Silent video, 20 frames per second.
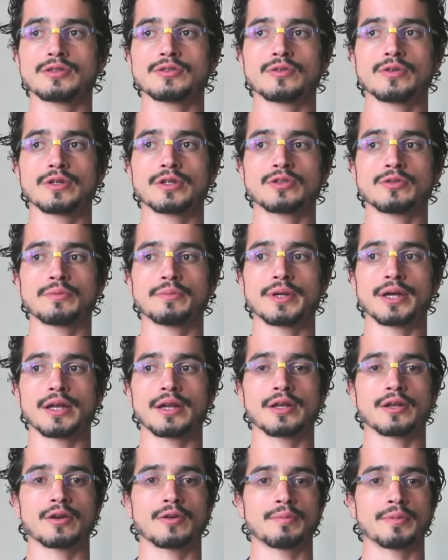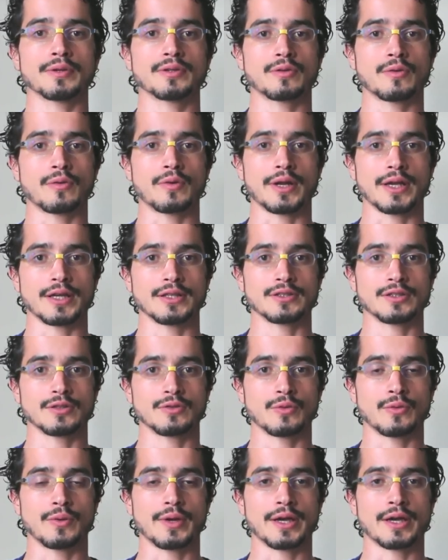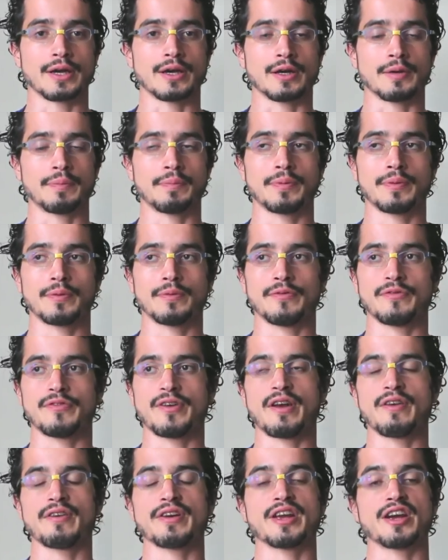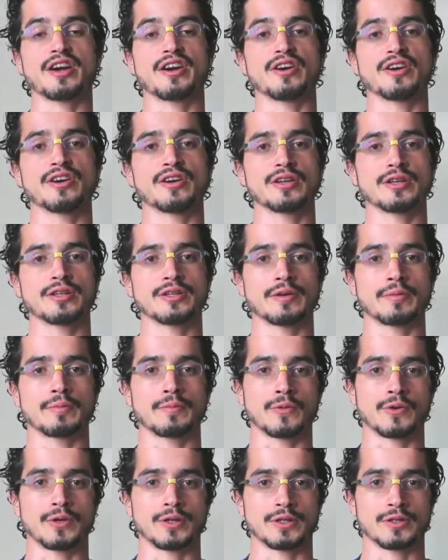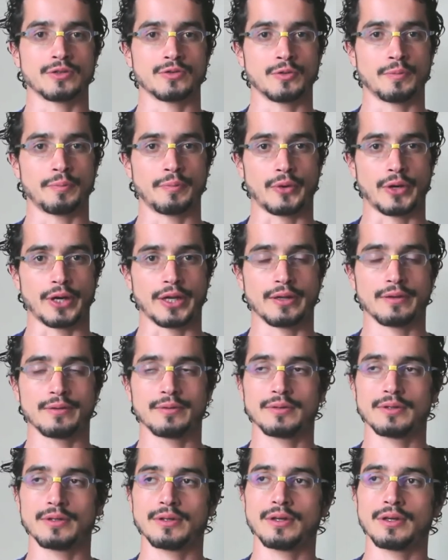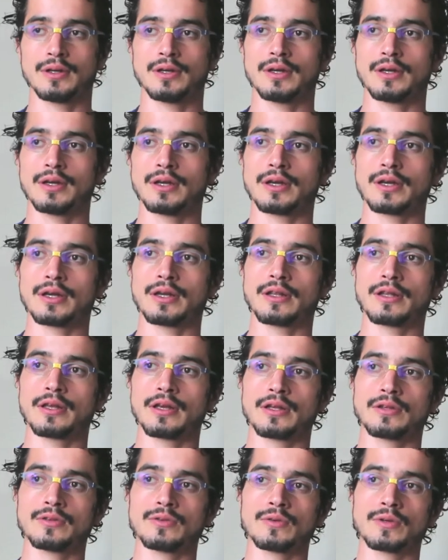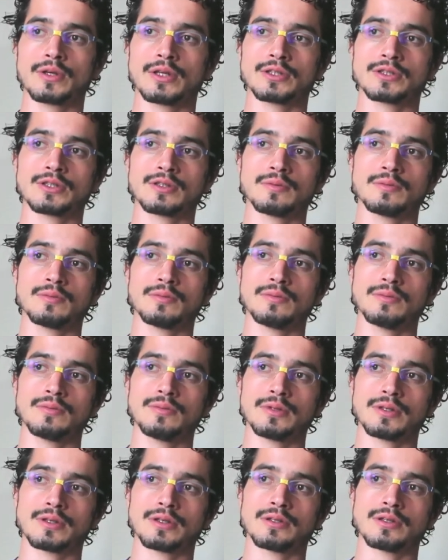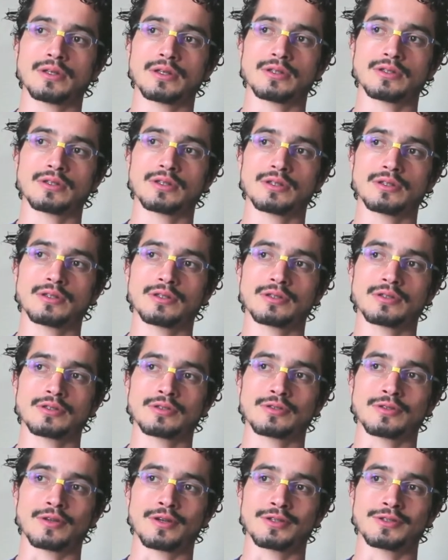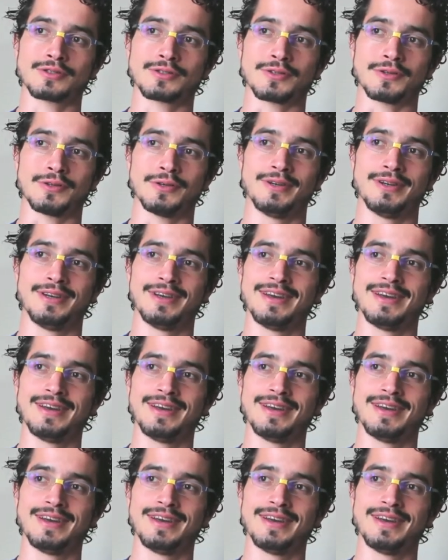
it's going to be a little bit crazy to wake up very early in the morning to pray. In Hinduism, in India, this is not so